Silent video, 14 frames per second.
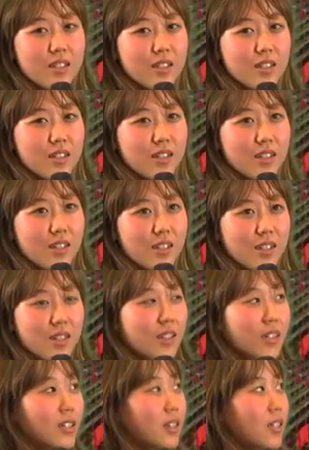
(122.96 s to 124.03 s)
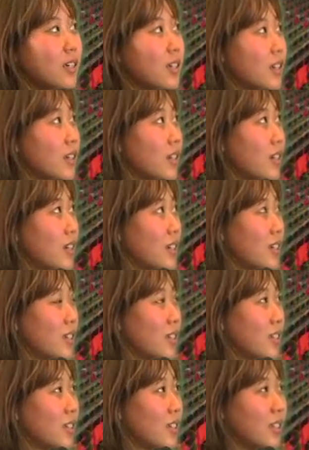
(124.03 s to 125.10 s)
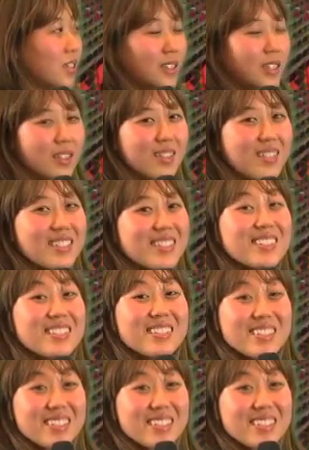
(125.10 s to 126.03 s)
[no speech]